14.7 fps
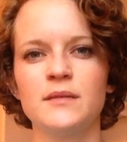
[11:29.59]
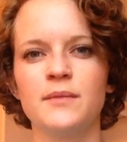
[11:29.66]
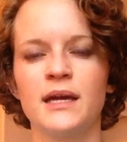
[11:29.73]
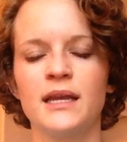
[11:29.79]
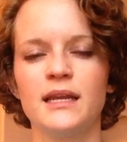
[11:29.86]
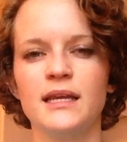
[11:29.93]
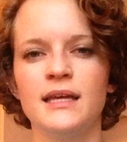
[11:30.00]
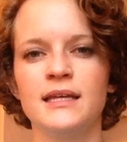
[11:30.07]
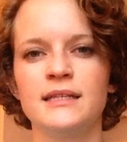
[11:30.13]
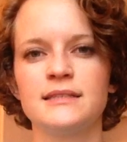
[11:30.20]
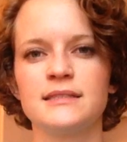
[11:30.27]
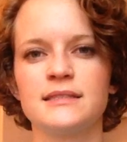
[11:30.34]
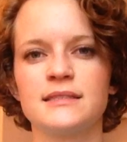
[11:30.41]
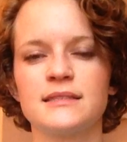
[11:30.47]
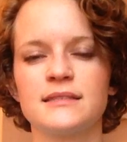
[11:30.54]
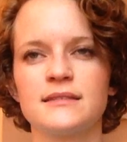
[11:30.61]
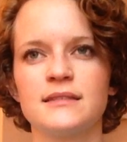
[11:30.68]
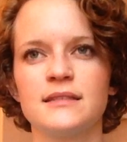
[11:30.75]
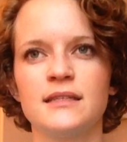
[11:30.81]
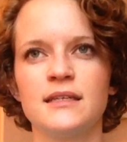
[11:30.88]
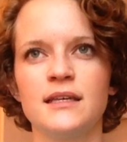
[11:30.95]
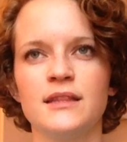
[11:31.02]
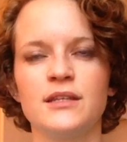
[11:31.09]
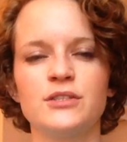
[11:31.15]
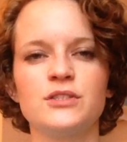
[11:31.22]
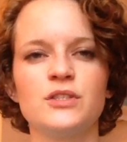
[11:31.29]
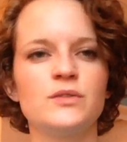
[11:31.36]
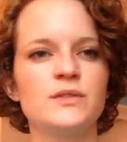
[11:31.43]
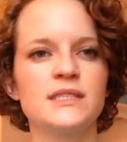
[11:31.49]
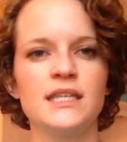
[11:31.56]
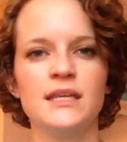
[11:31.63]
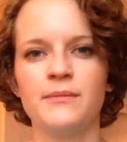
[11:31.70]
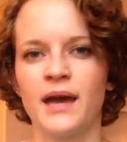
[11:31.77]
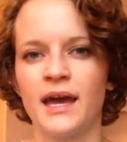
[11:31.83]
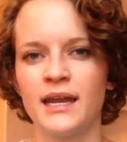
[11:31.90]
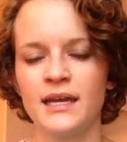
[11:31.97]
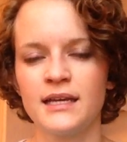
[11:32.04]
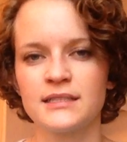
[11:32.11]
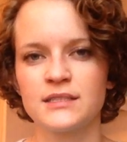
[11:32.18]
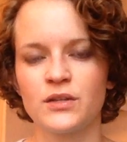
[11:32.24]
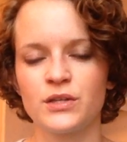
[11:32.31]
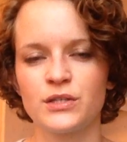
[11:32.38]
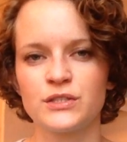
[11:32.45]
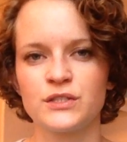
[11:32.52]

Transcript: but there's no schematic, so